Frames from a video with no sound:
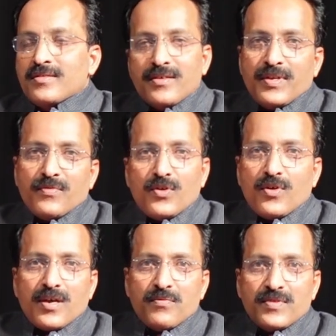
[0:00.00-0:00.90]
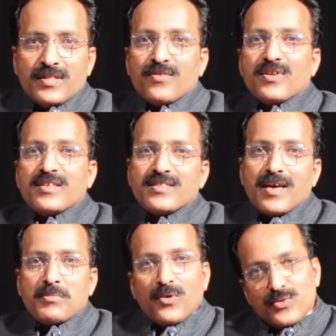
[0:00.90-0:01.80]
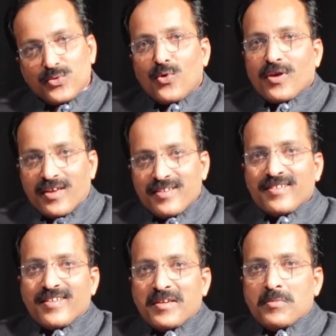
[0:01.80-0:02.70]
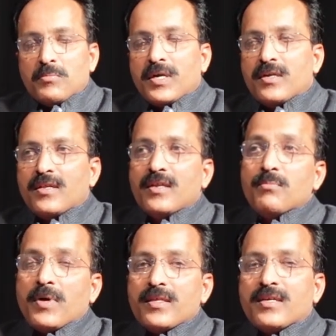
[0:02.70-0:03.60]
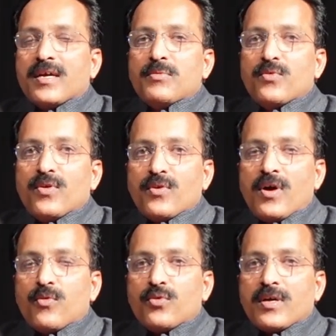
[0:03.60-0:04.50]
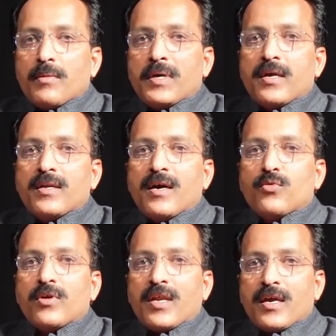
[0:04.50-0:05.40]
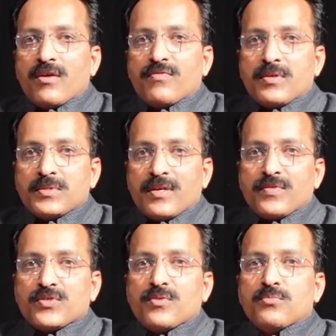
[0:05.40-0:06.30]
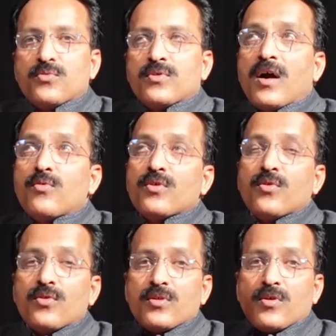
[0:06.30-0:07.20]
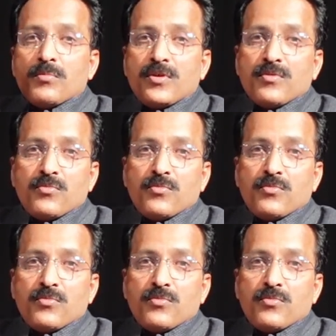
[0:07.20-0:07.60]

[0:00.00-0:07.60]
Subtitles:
even if you don't come without a sample, also okay. But then by the time you will know how to command, how to take off from surface of moon, how to go to the orbit of